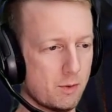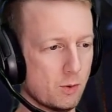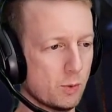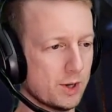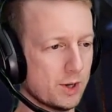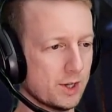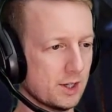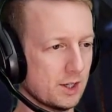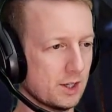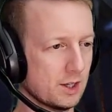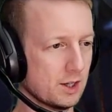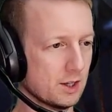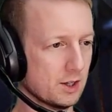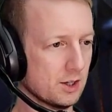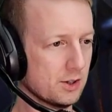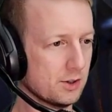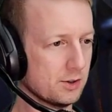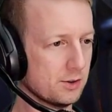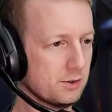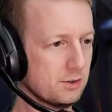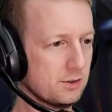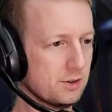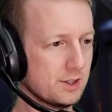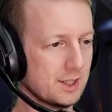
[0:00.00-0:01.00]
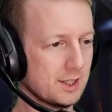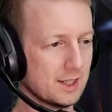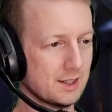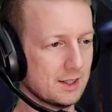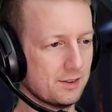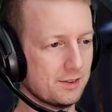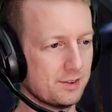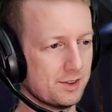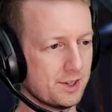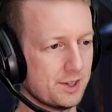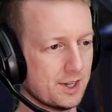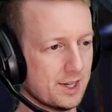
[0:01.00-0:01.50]
where to go to
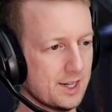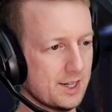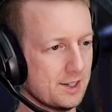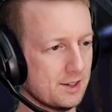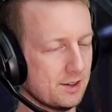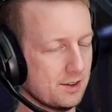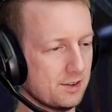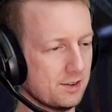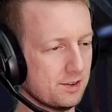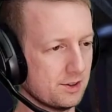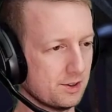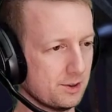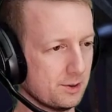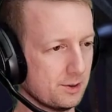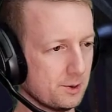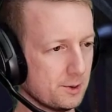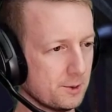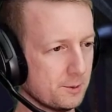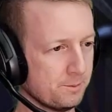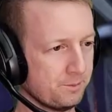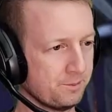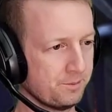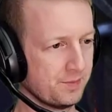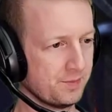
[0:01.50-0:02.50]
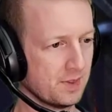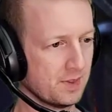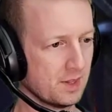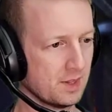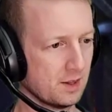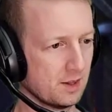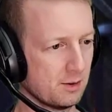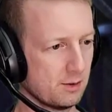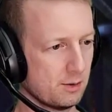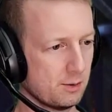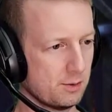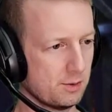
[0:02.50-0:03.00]
get started. So,
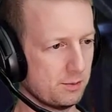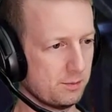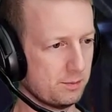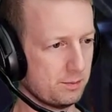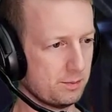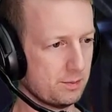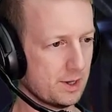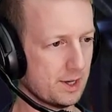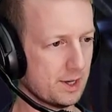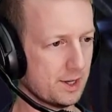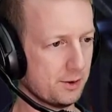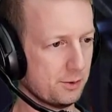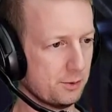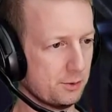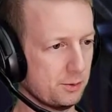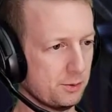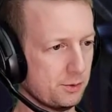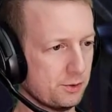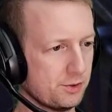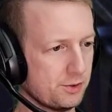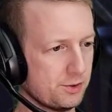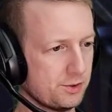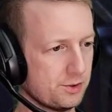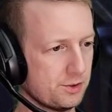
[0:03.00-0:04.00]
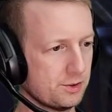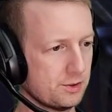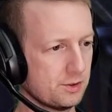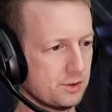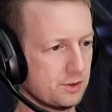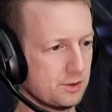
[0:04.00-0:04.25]
what battles?